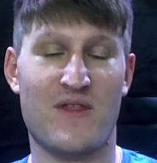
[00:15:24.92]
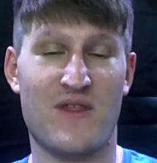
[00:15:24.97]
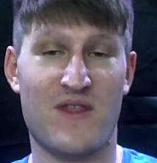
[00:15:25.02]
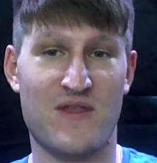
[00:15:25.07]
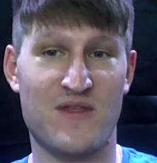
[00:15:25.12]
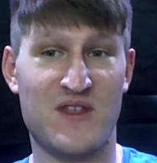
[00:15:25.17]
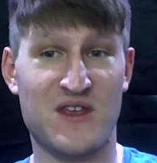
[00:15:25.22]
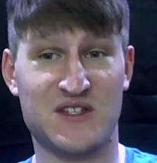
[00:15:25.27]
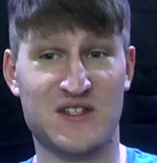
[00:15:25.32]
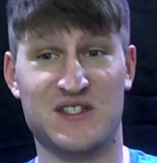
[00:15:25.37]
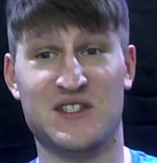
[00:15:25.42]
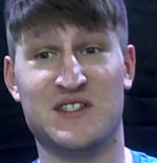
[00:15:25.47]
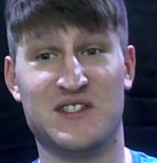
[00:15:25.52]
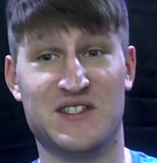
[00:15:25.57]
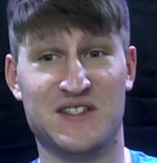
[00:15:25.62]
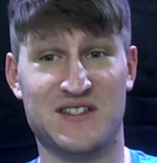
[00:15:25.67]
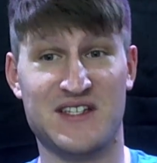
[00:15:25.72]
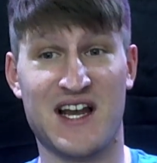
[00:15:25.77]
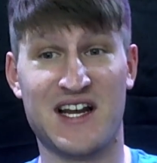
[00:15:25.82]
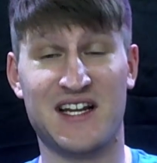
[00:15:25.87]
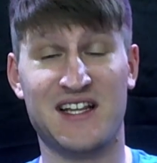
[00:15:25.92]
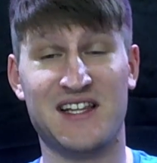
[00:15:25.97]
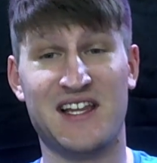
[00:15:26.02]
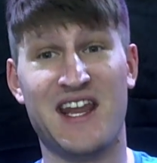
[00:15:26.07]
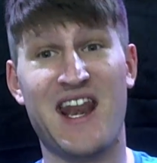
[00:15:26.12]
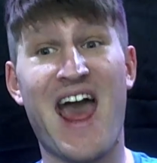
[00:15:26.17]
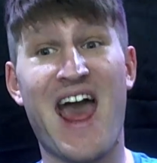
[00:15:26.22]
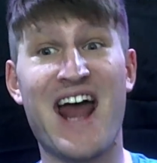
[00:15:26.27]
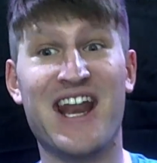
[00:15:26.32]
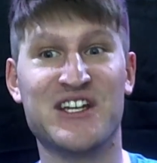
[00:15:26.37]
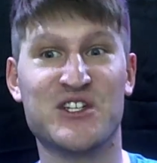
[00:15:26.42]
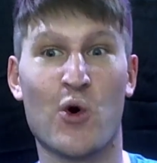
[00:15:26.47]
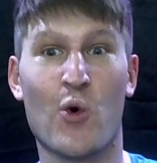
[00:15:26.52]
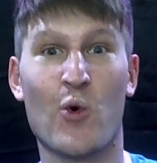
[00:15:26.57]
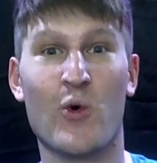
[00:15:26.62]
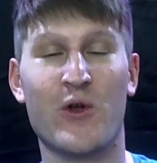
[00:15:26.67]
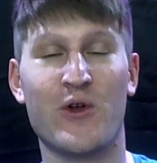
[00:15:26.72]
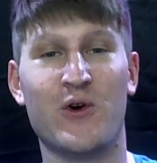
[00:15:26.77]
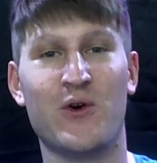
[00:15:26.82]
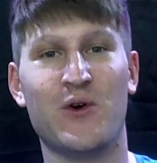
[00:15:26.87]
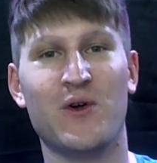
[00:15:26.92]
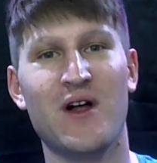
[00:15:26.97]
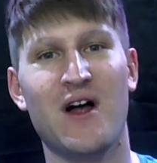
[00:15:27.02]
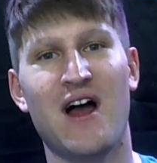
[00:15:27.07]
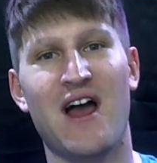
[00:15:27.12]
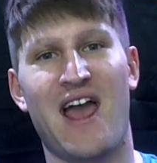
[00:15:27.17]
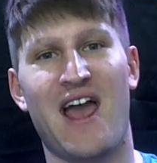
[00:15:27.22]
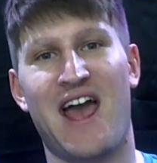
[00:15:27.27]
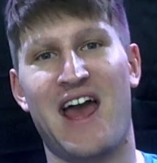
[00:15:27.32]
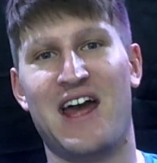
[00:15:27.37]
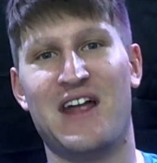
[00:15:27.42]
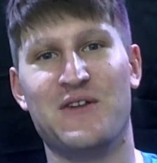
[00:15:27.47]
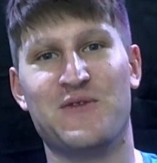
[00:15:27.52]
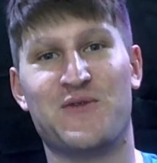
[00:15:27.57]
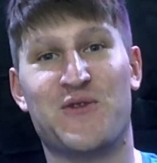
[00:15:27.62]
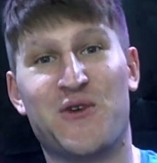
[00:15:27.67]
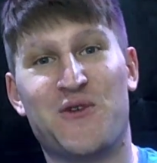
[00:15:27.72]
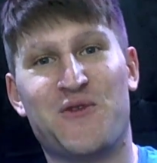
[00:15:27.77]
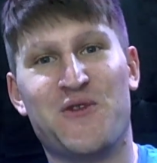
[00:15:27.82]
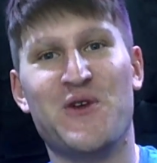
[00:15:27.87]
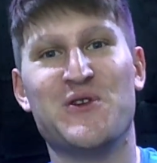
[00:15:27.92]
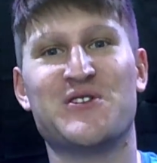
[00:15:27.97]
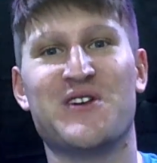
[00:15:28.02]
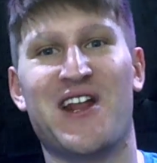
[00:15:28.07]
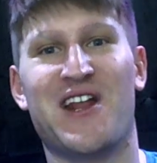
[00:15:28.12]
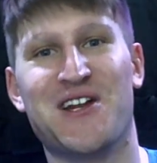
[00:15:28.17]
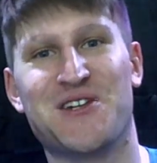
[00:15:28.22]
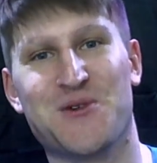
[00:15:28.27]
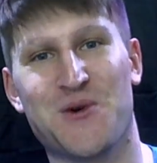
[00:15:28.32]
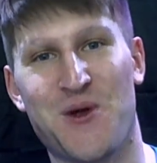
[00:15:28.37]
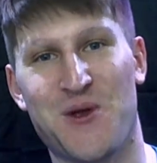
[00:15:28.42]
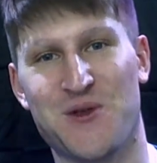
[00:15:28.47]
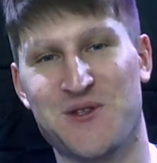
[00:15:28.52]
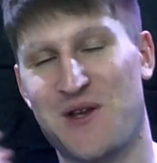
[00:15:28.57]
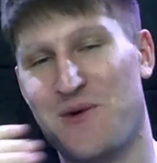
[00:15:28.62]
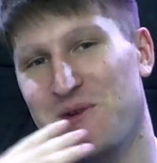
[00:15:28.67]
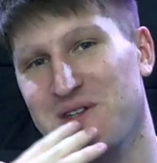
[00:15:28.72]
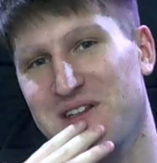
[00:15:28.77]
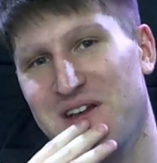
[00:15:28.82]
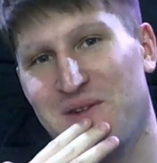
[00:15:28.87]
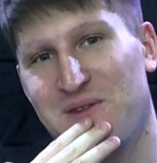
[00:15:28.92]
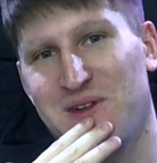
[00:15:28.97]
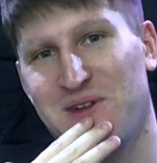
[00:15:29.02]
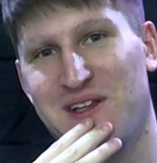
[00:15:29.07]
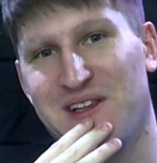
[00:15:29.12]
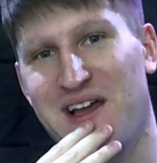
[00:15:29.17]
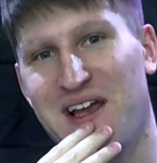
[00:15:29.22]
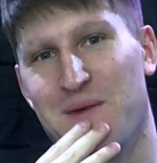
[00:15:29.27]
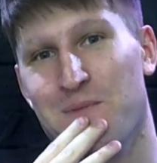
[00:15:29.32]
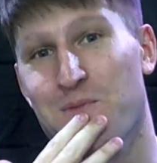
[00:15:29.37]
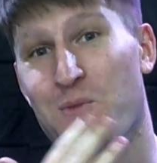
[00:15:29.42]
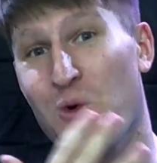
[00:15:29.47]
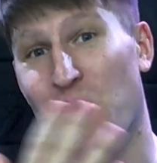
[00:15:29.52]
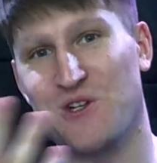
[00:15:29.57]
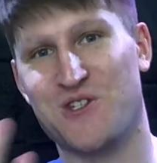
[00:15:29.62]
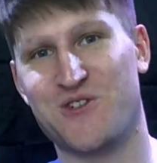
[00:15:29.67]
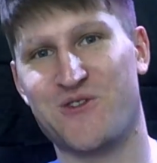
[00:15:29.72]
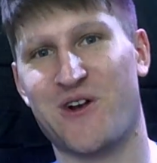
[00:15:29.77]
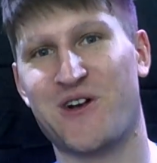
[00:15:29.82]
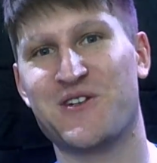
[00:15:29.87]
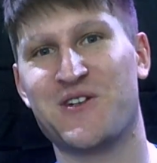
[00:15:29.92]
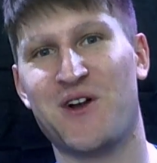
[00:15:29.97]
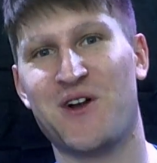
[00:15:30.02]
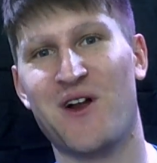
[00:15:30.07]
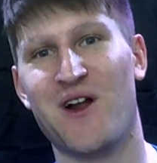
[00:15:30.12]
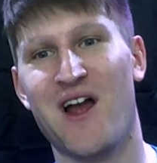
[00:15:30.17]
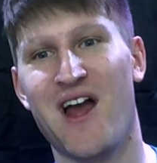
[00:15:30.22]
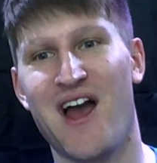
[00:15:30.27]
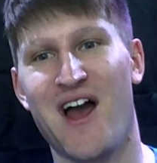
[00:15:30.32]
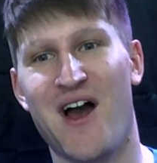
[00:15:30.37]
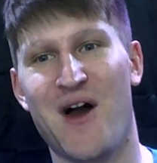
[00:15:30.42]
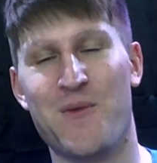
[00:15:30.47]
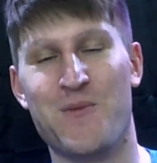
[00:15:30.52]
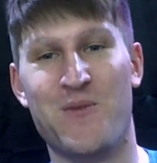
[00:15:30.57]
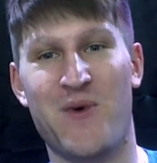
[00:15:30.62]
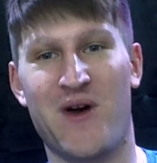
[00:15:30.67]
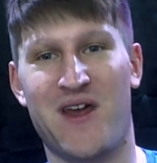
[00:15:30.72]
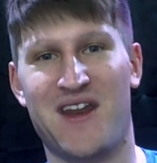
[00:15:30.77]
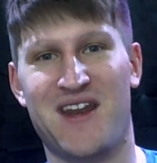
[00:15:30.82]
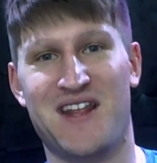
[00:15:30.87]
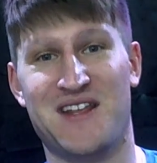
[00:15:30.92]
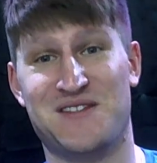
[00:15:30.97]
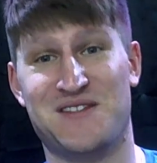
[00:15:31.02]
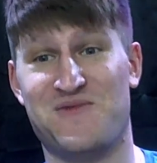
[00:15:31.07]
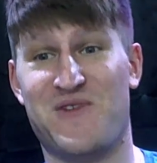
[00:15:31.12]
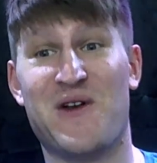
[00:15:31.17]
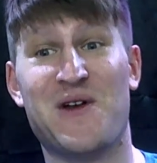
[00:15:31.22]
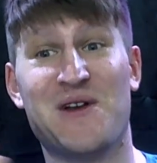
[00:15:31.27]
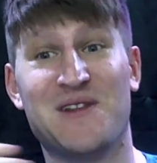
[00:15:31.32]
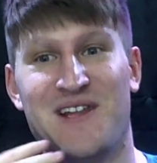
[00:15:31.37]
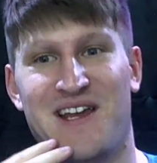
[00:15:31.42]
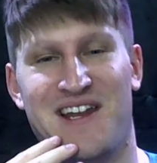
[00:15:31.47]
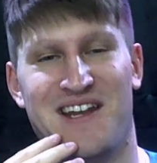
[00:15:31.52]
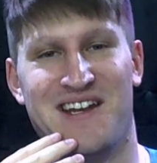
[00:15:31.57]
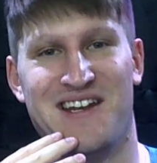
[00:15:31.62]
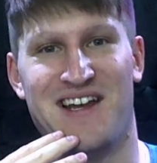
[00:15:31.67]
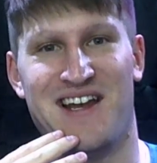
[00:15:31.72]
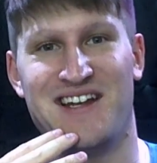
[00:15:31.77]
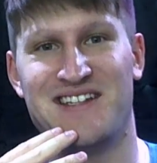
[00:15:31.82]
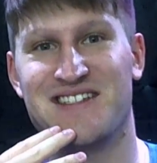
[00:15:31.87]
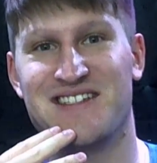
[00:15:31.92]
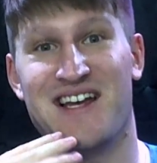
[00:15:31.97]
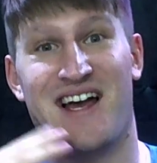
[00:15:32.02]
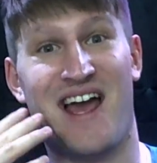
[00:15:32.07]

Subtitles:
This is technically an editorial, and for future editorials, I would definitely like more structure, but it is very late at night.